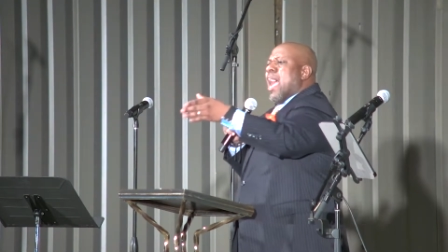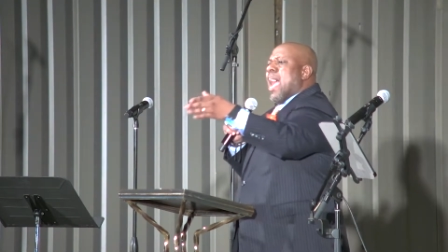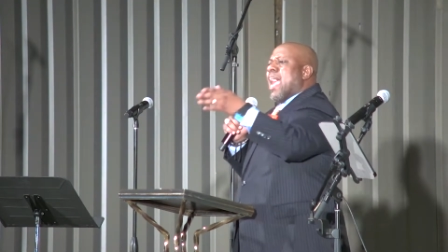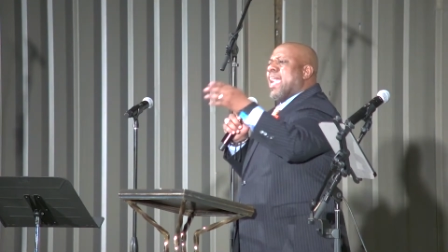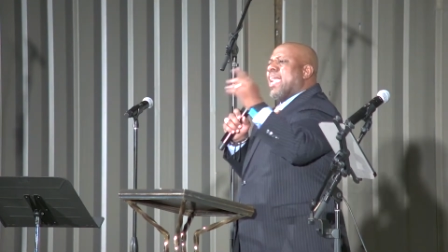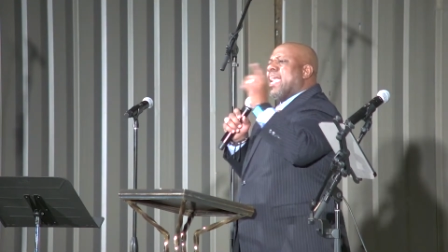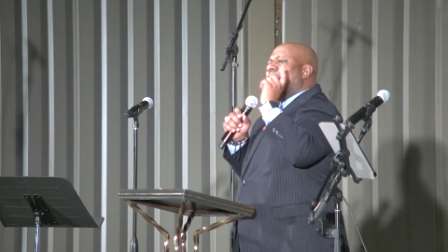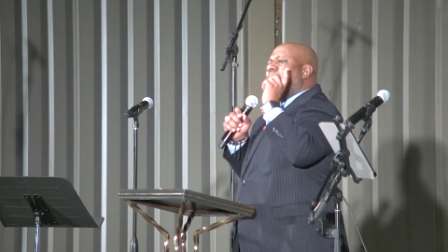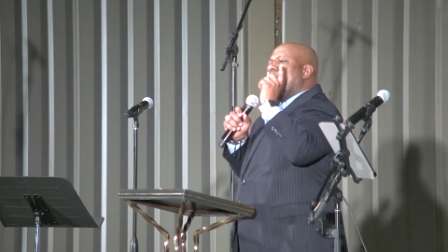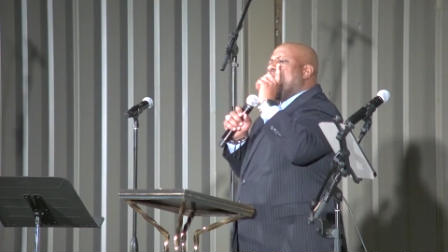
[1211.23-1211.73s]

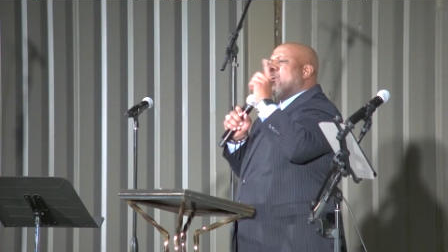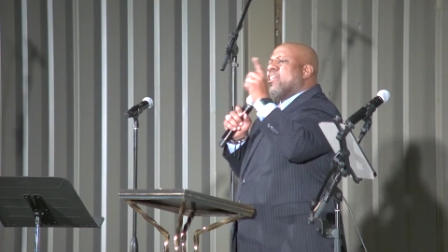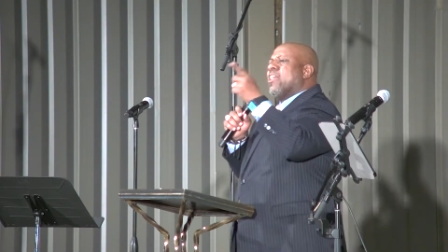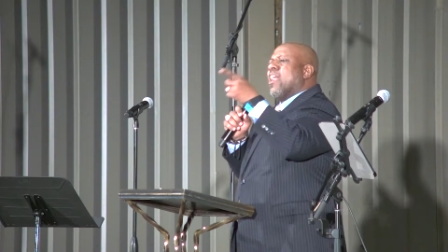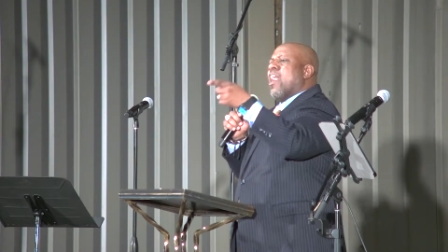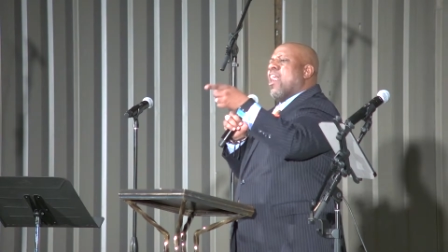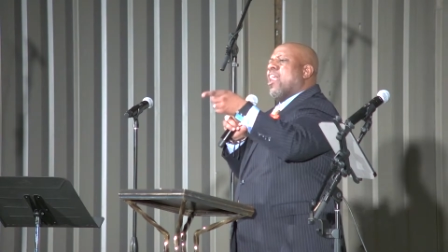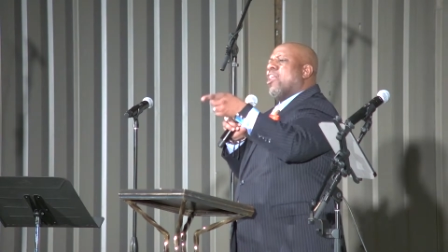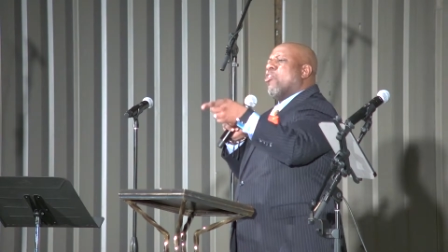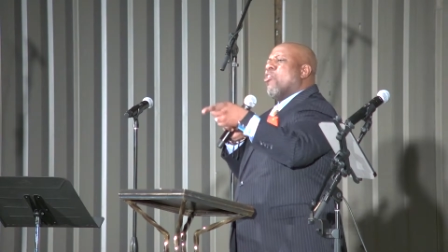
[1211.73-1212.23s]
I
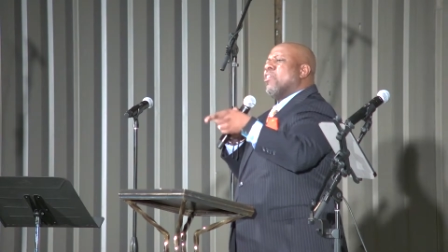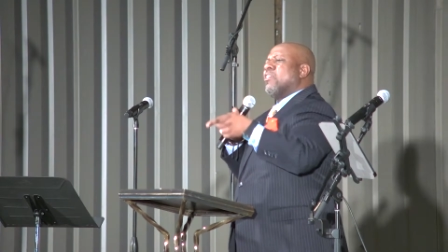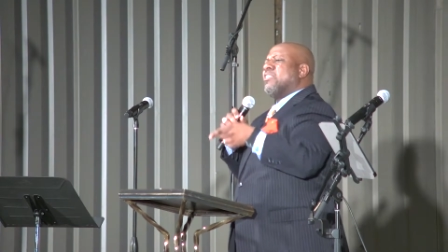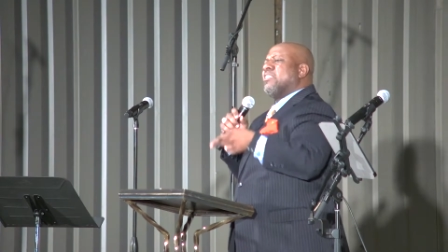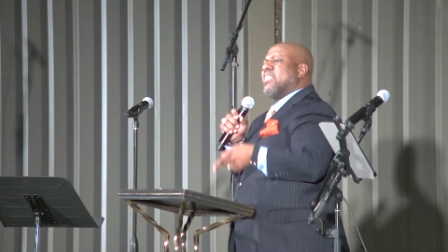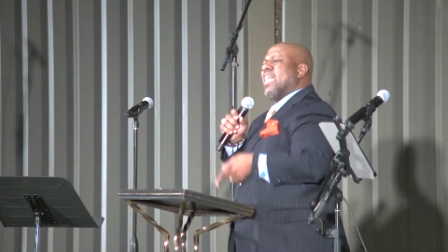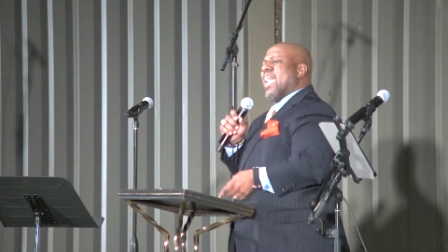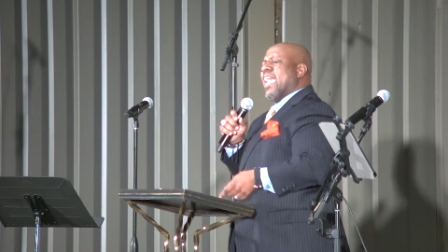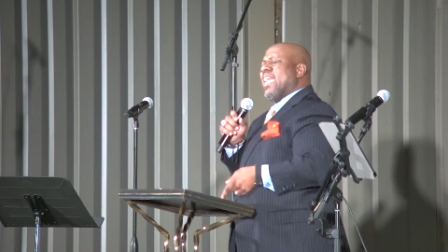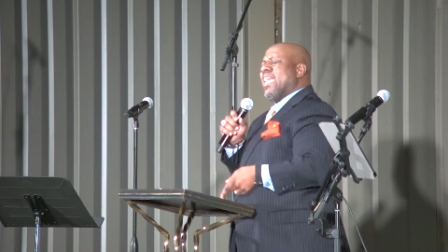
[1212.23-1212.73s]
got, God
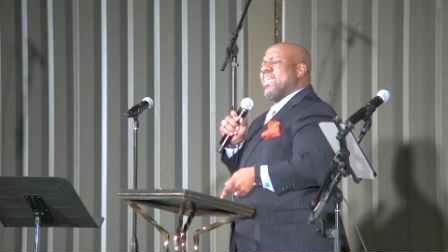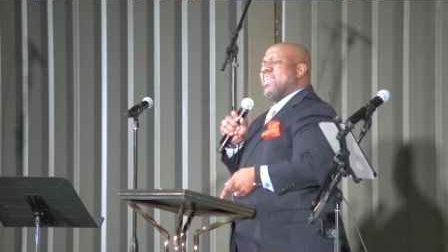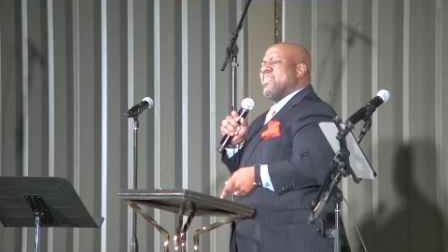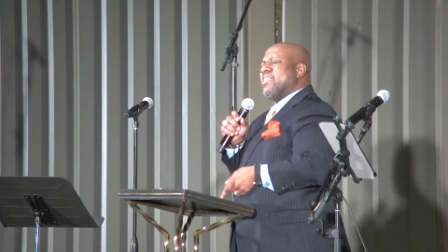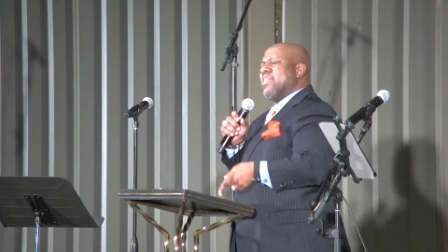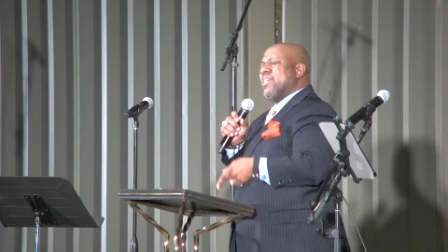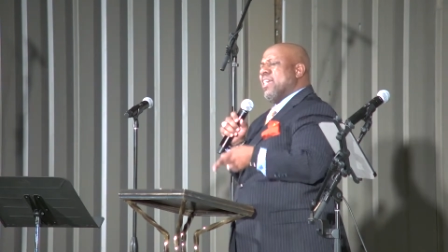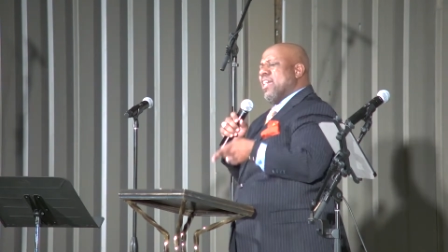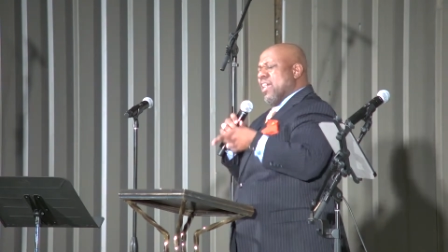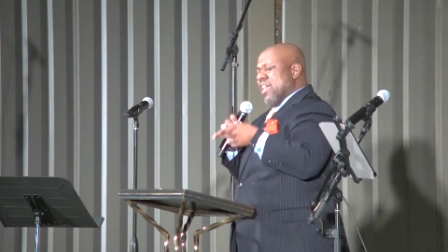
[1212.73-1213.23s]

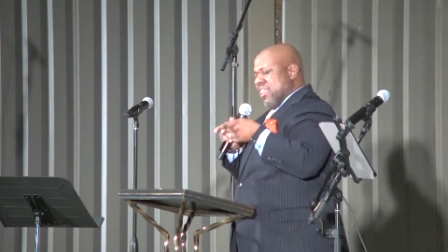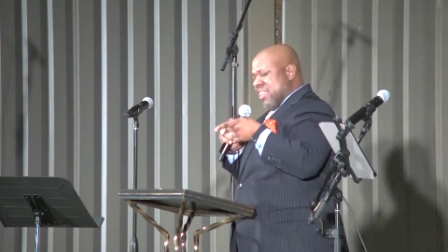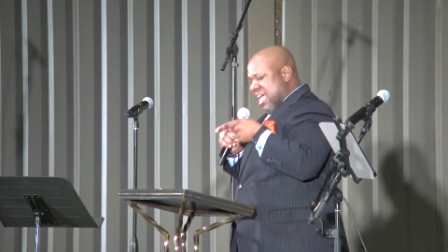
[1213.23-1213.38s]
ordained